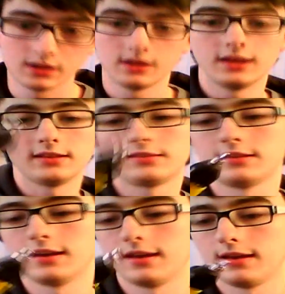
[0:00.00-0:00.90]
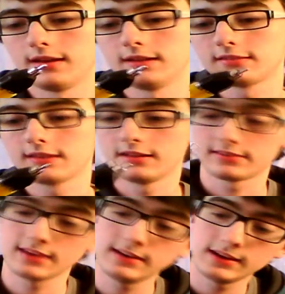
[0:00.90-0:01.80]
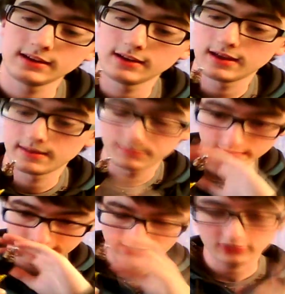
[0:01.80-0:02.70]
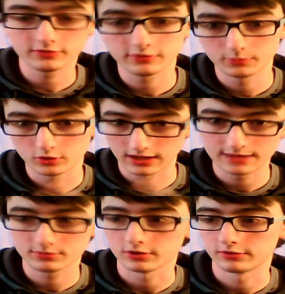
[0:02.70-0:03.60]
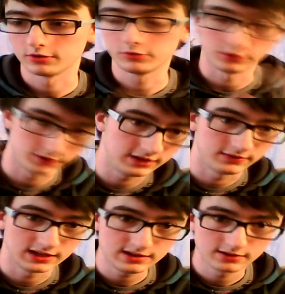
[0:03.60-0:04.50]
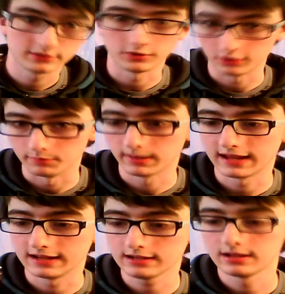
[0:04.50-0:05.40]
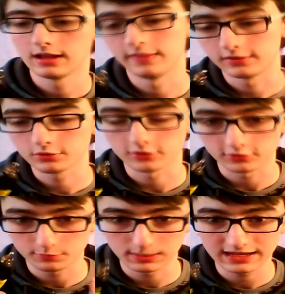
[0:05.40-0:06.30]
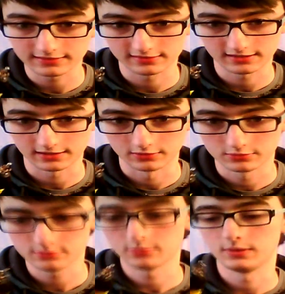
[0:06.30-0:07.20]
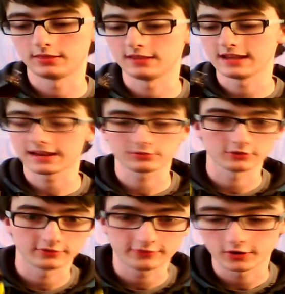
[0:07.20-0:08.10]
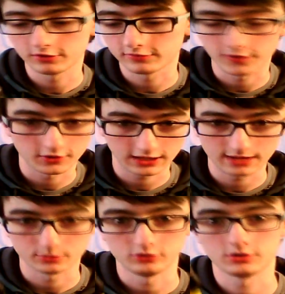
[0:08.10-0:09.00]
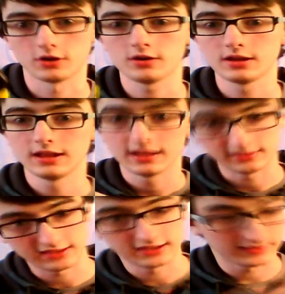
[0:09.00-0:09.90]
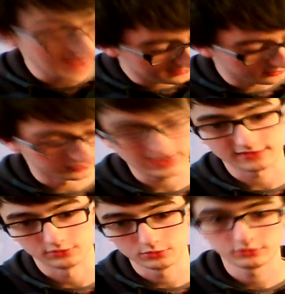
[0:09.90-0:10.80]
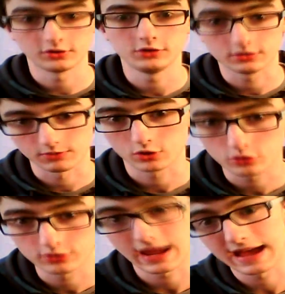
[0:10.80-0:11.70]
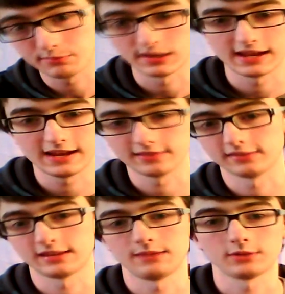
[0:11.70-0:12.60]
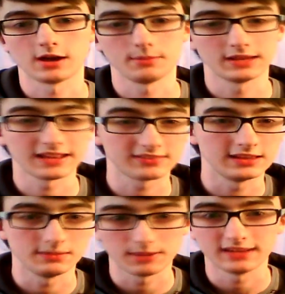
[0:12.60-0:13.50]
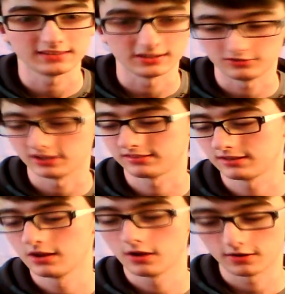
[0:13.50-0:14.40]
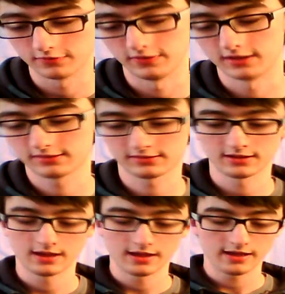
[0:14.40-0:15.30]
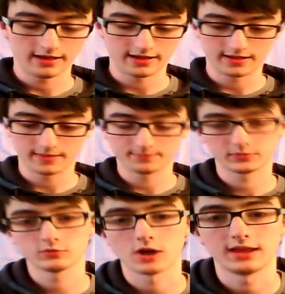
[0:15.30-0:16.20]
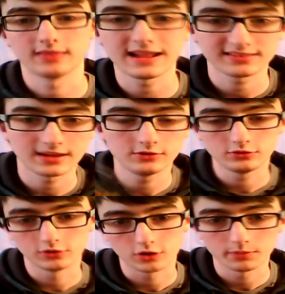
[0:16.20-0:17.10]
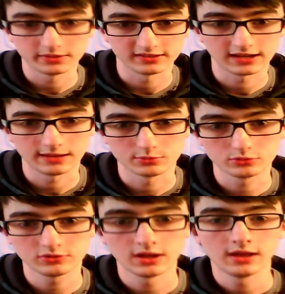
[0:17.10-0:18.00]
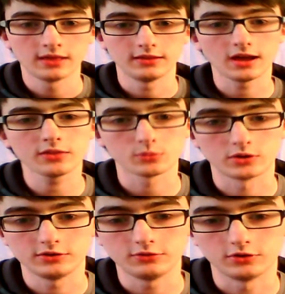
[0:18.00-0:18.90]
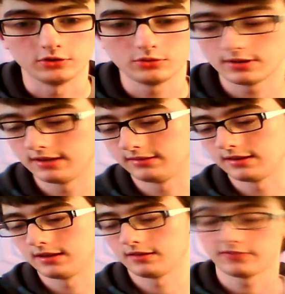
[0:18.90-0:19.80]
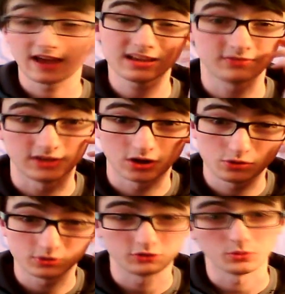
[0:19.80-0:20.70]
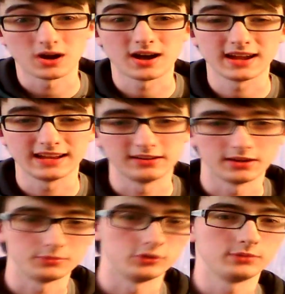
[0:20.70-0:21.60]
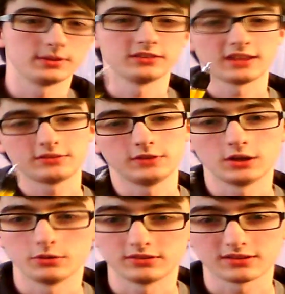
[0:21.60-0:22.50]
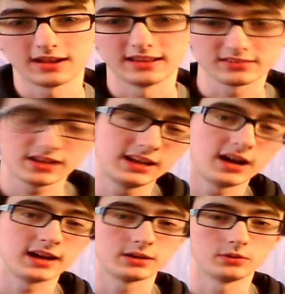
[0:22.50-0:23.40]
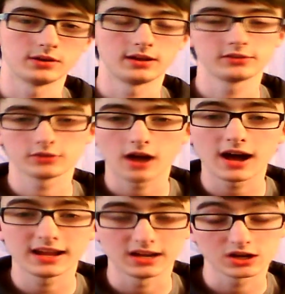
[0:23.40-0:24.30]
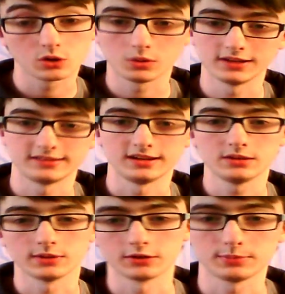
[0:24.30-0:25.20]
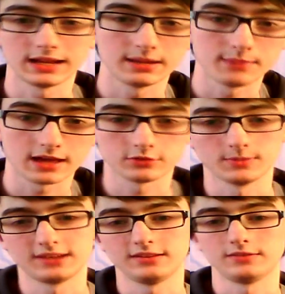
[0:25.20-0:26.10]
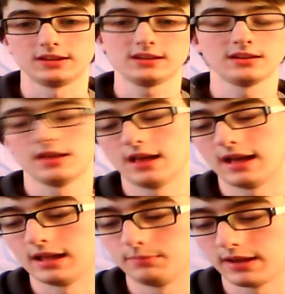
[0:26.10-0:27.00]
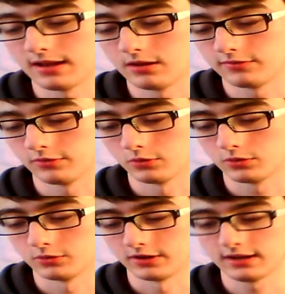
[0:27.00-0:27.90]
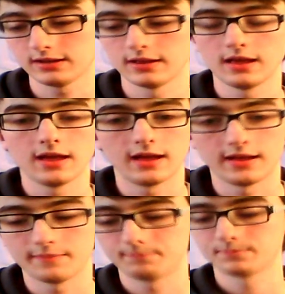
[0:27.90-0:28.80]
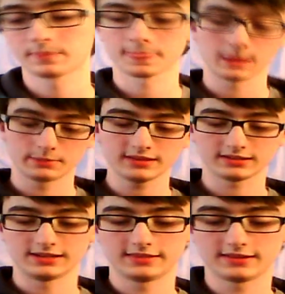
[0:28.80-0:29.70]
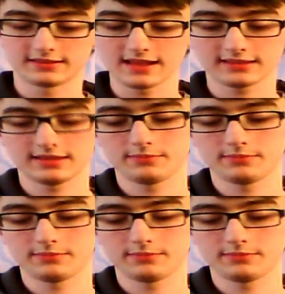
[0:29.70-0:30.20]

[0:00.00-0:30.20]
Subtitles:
it's sending the connection from your games console to your TV so you can play it, and it's also splitting the signal with the extra phono to phono cable you got and sending that to your Dazzle so you can record and play at the same time. And that's the basic gist of this. Right, that's how you do the composite cables. The other one you do is for S-video, which is what I ended up doing because S-video is slightly higher quality when I was playing it back through my TV and better for recording. Basically the exact same